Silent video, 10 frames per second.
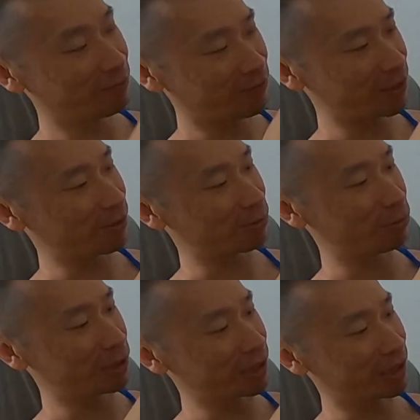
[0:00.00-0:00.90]
feel
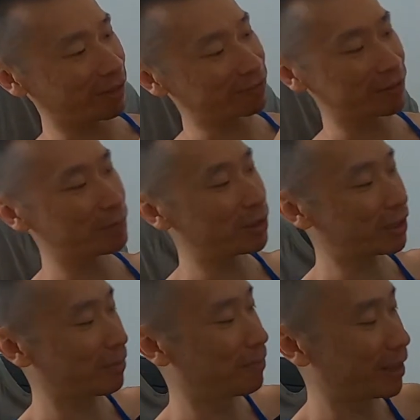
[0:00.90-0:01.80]
really comfortable
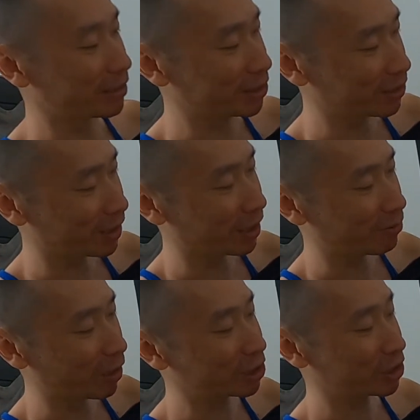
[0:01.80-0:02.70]
compared to the
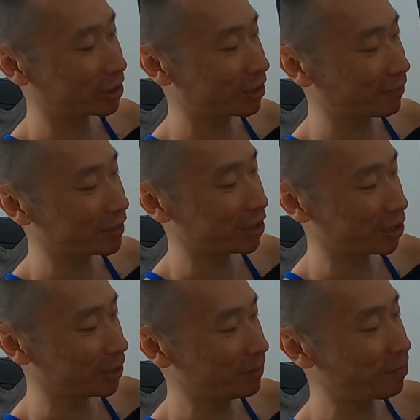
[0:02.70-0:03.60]
Rush
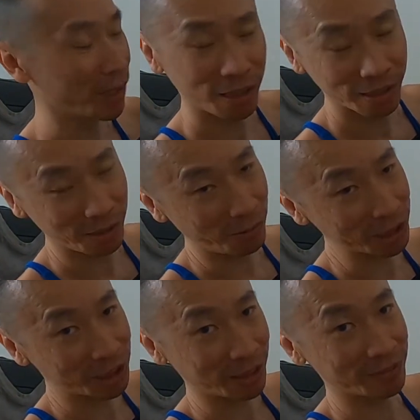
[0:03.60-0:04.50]
72. The
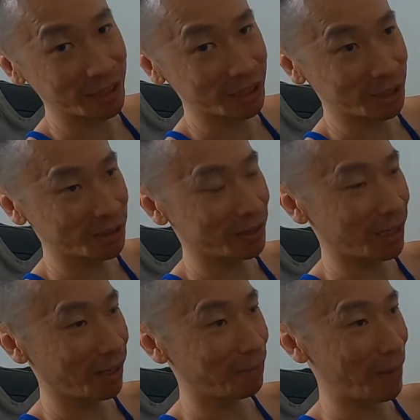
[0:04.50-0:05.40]
Rush 72,
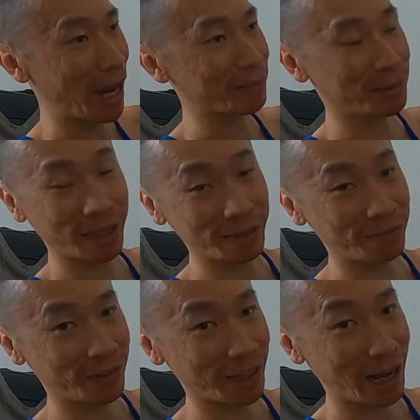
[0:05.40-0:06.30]
the back plate
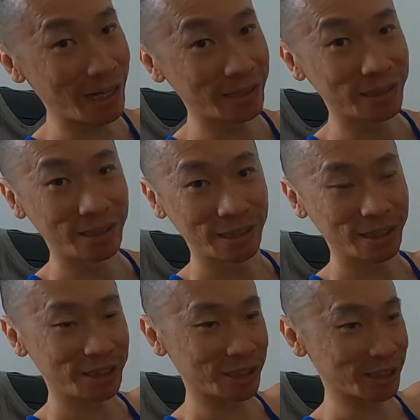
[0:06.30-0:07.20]
for that
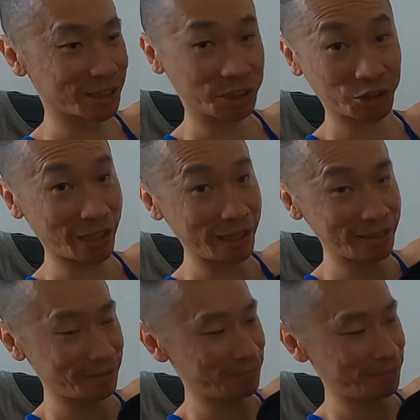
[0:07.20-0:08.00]
is just straight.